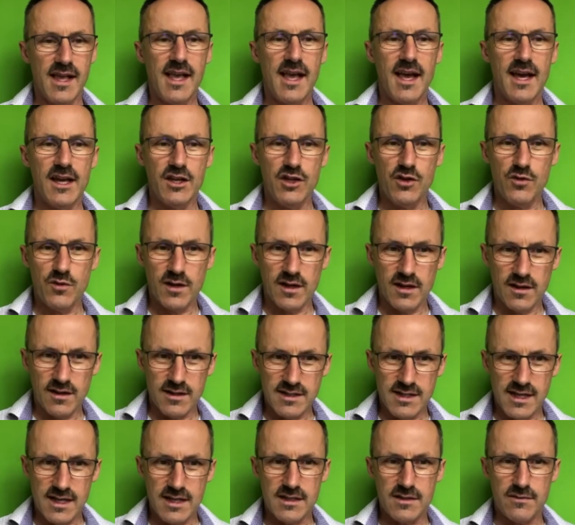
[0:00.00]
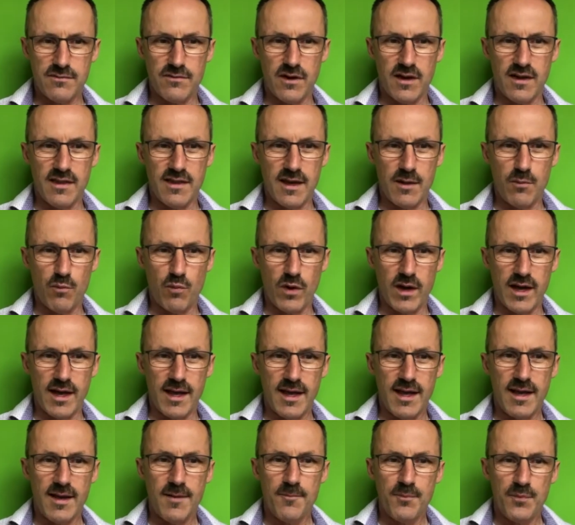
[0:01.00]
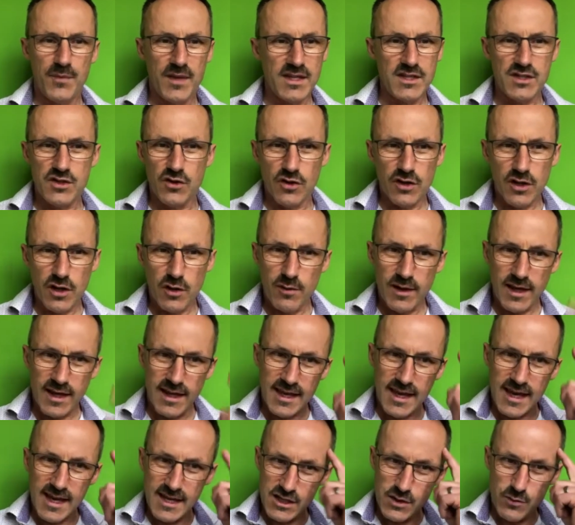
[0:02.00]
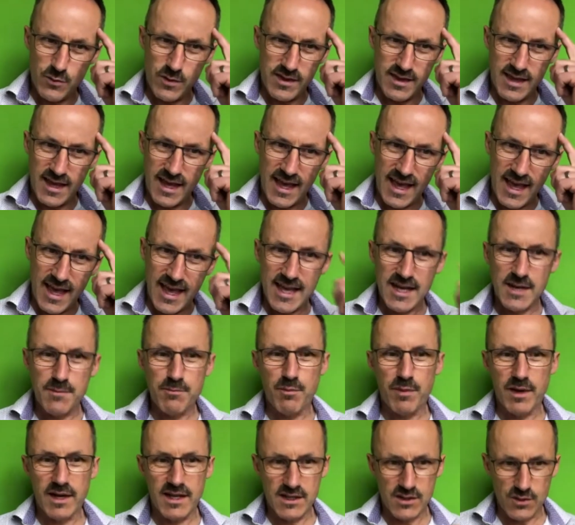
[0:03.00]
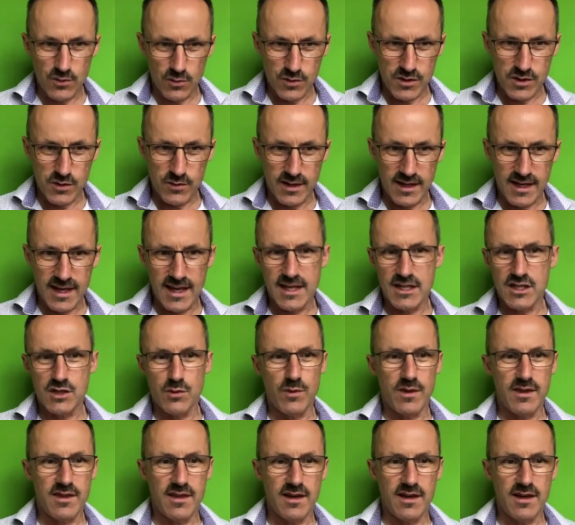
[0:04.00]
and you can identify then where it's not only engaging with the head, but it's also engaging with the